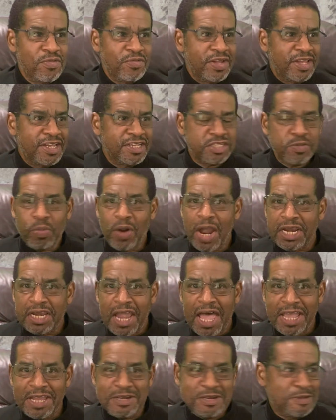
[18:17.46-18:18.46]
Here's a bright
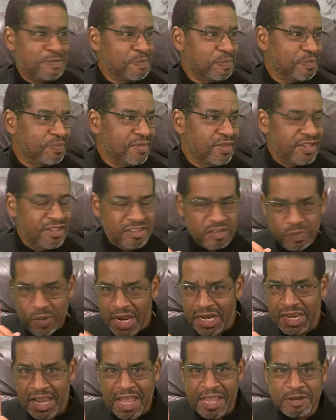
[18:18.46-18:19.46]
light. Here's a
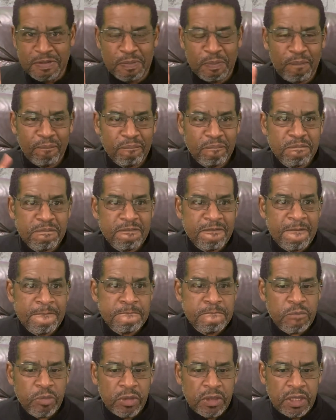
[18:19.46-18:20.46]
bright light.
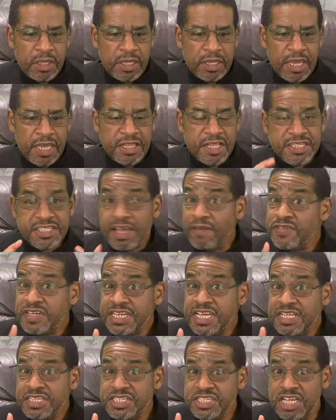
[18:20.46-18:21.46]
In the
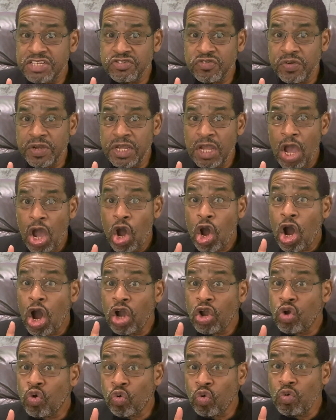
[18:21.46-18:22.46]
17th century, a
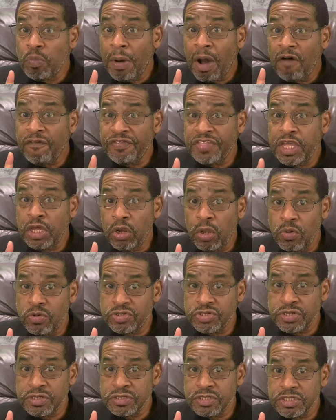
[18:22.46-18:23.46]
group of
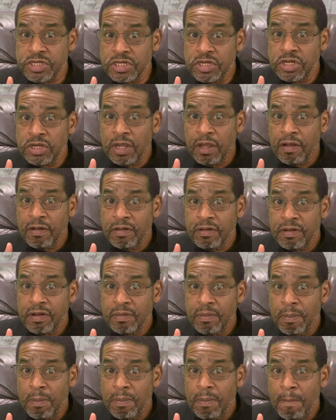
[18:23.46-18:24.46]
theologians
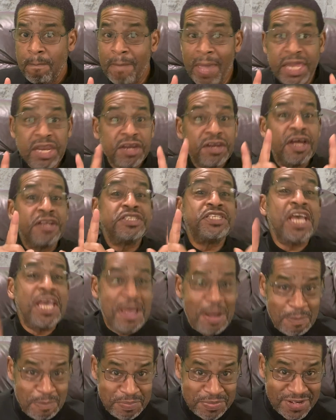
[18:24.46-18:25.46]
made an
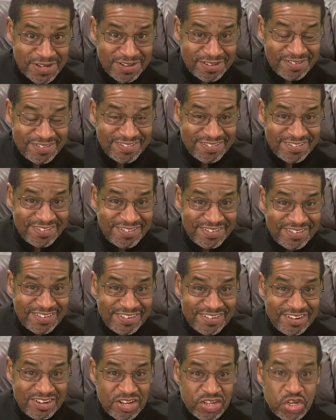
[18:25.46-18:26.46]
attempt
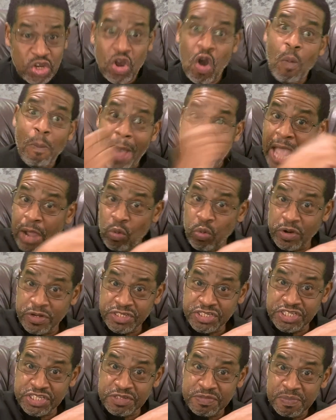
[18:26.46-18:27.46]
to go
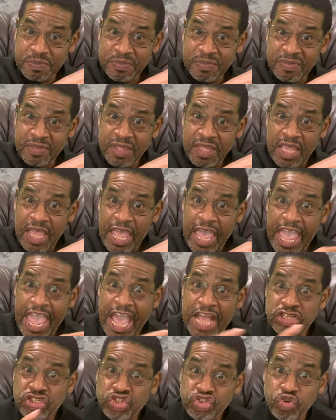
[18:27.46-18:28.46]
backwards
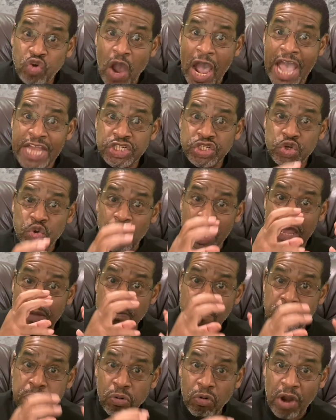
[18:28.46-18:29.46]
and try to
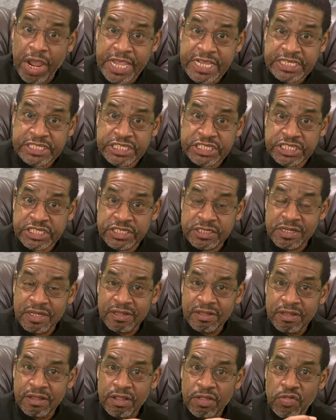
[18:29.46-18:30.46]
embrace
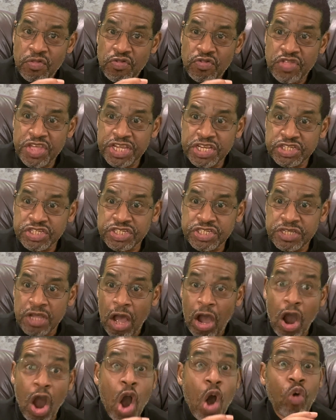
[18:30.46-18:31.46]
this
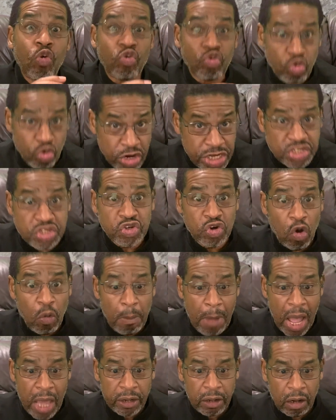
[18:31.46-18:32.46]
original
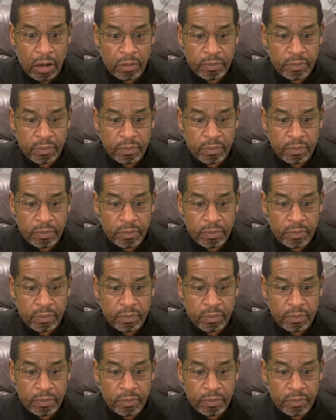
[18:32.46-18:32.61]
model.